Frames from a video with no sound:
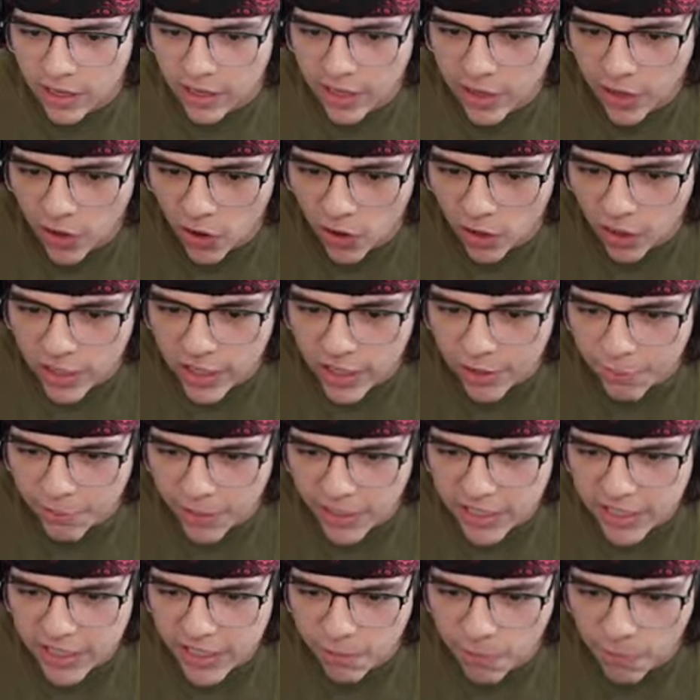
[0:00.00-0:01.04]
The only
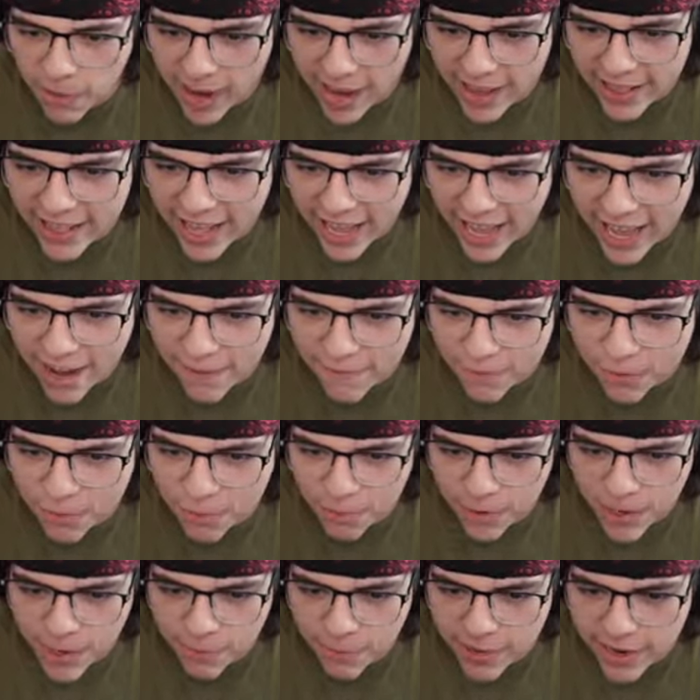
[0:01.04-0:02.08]
reason why they have
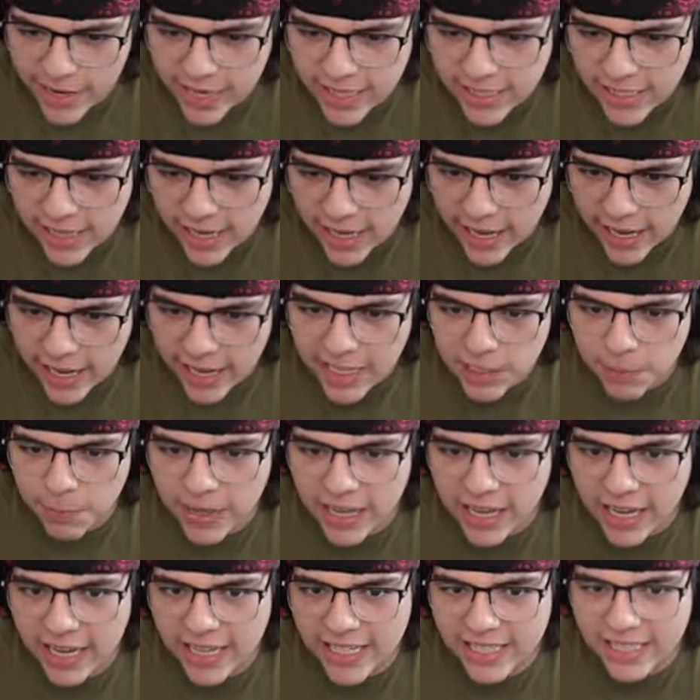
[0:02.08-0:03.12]
three wins is
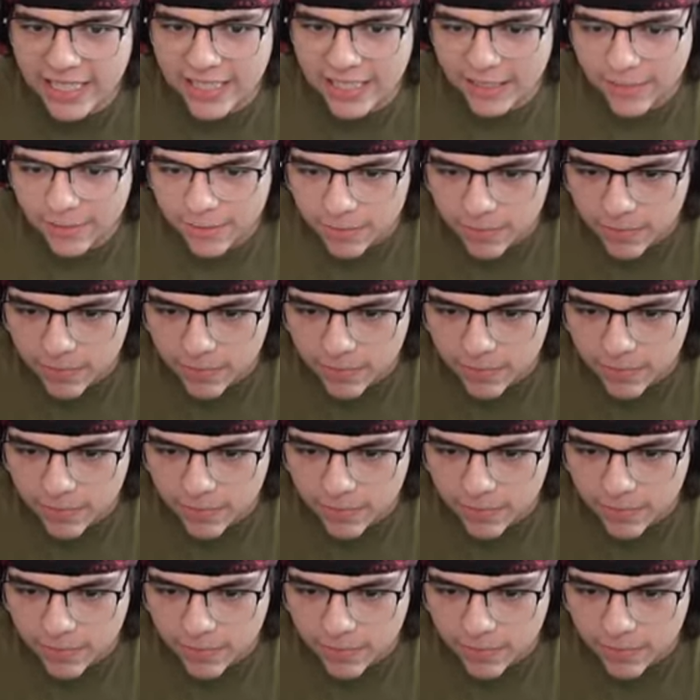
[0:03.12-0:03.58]
because...